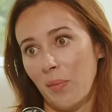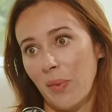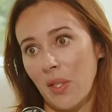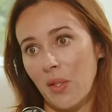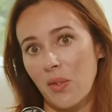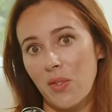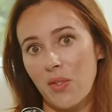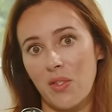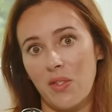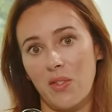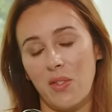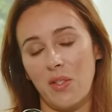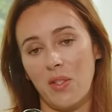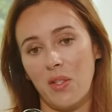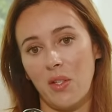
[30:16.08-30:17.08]
because
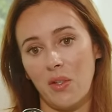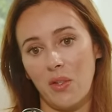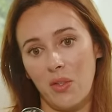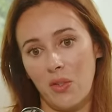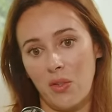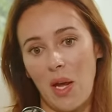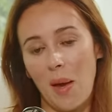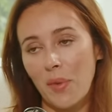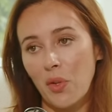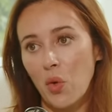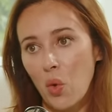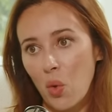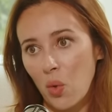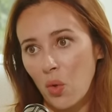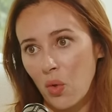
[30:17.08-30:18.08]
the
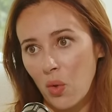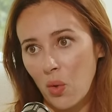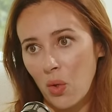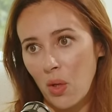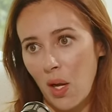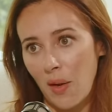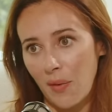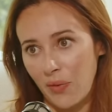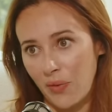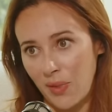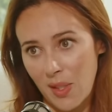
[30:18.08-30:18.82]
whole goal of